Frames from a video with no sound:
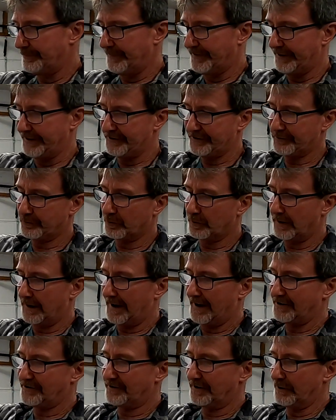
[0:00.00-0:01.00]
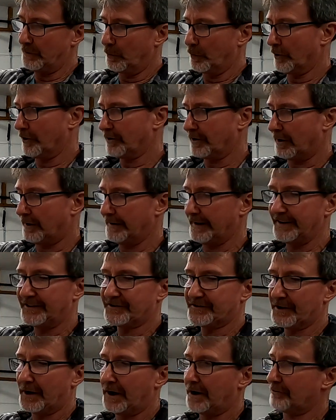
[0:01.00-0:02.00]
this will actually work on a
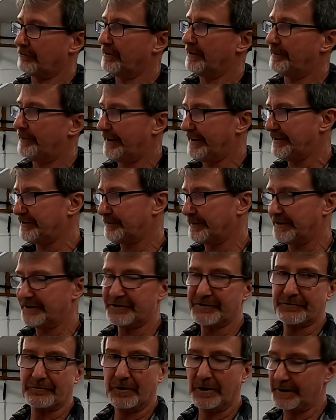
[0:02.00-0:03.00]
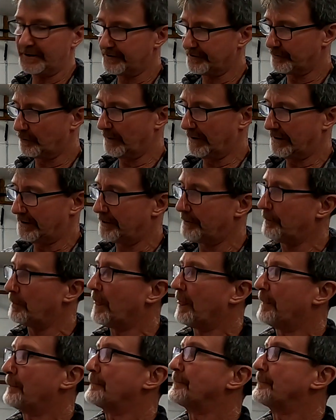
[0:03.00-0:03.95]
stock replacement strut as well.